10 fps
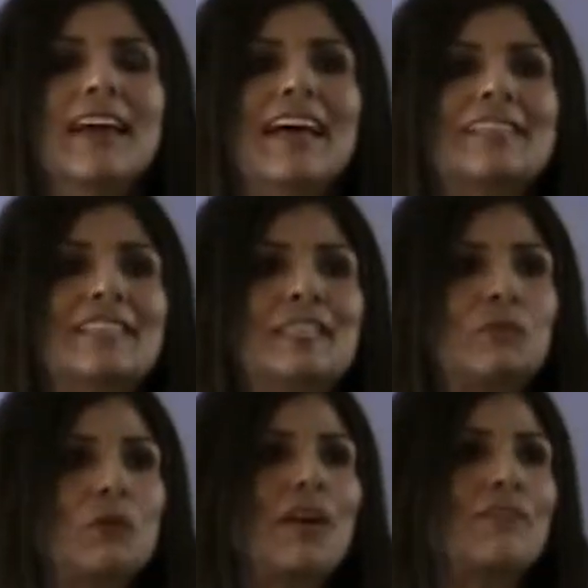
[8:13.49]
as a
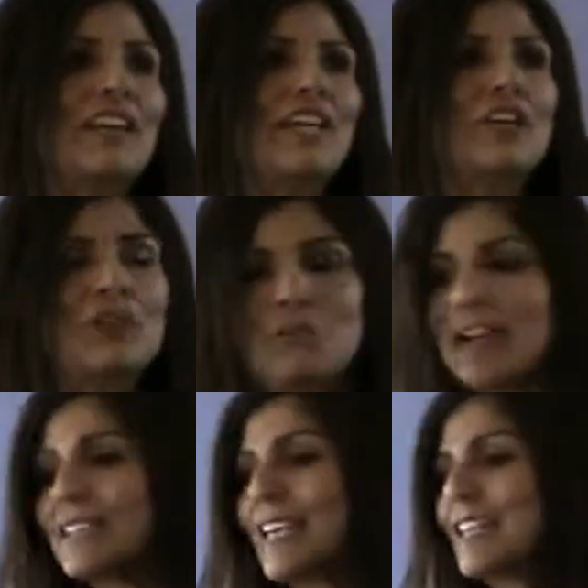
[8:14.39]
demographic
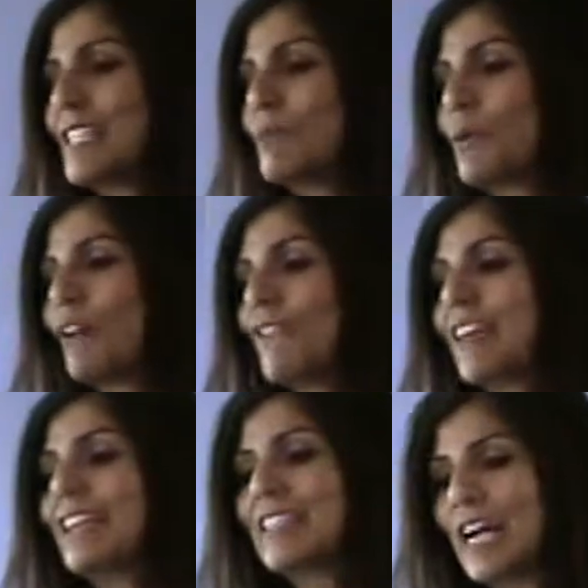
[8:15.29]
threat and a demographic
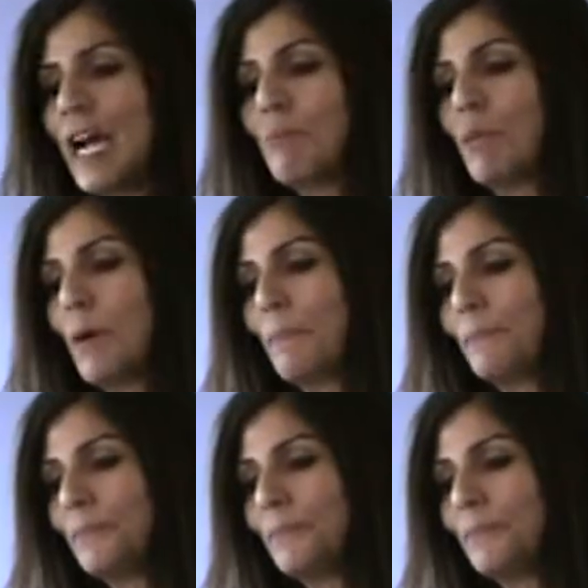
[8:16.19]
time bomb.